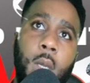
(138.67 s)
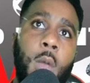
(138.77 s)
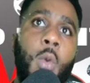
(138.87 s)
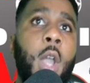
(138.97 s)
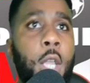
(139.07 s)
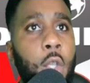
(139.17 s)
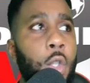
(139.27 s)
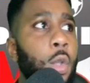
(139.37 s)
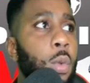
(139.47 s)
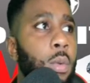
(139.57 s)
what can you
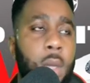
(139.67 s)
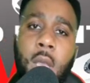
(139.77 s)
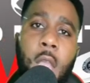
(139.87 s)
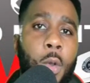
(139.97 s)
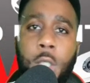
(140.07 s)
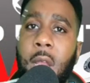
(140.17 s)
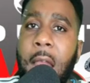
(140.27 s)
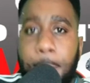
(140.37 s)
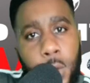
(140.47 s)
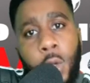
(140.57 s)
do? It was an
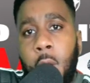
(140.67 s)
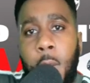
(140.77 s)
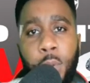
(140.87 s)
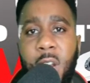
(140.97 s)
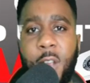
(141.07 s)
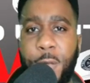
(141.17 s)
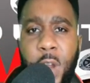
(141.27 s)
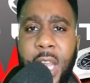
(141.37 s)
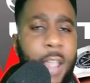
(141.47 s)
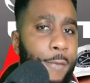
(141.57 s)
absolutely brilliant free
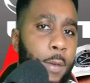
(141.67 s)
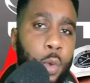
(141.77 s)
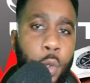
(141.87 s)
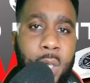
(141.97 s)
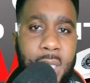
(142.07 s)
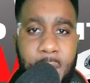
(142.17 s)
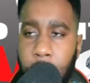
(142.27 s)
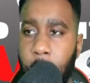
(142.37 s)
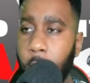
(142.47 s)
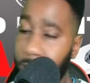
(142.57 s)
kick from Lucas
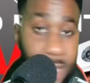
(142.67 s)
Digne.